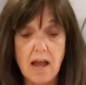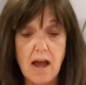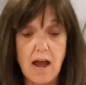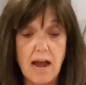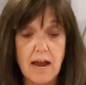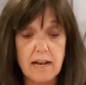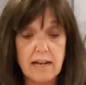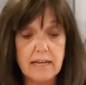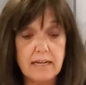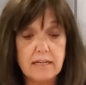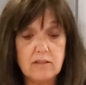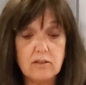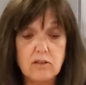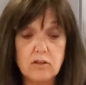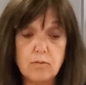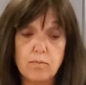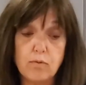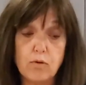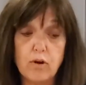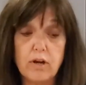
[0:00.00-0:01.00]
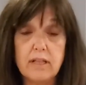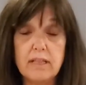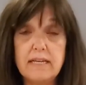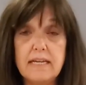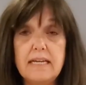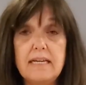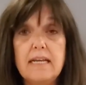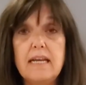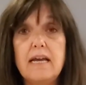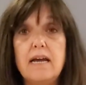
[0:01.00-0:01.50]
I like to boil
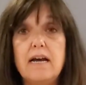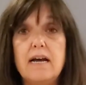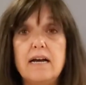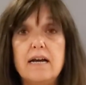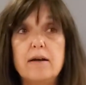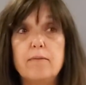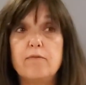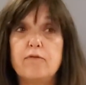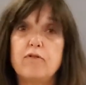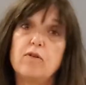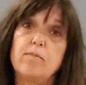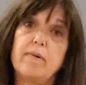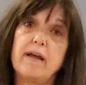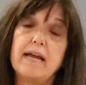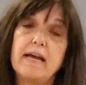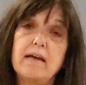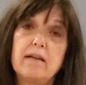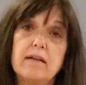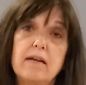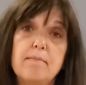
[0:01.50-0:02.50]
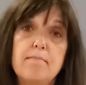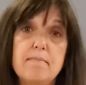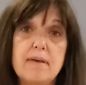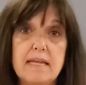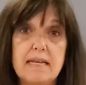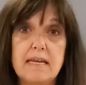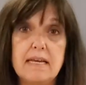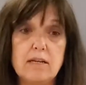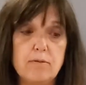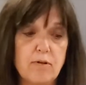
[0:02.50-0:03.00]
it for about a
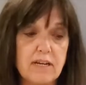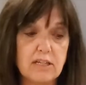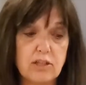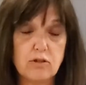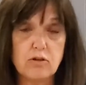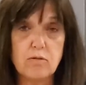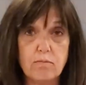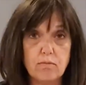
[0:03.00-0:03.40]
minute. You bring it to a